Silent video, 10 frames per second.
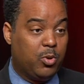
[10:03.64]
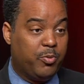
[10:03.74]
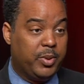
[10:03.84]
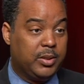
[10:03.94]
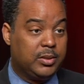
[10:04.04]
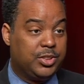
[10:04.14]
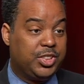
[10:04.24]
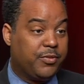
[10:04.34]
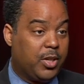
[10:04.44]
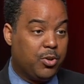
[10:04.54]
movement
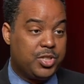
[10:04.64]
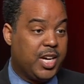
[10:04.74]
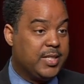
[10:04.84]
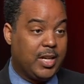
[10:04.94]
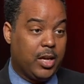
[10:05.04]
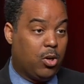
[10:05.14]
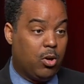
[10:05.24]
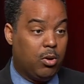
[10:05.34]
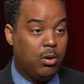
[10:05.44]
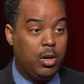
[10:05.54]
shifting or changing at
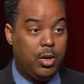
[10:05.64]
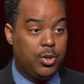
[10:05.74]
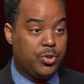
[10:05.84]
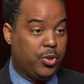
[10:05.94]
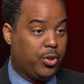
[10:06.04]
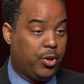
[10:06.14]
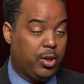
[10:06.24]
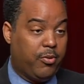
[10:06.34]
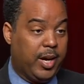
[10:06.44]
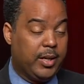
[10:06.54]
all yeah. during the
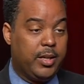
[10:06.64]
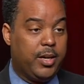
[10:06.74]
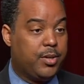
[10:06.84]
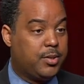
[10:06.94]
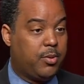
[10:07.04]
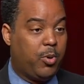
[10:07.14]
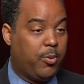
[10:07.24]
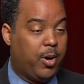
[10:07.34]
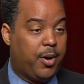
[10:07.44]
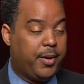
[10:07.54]
early Reagan years and
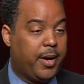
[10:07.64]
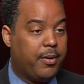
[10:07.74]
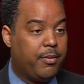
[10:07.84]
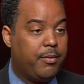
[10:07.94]
where we are now?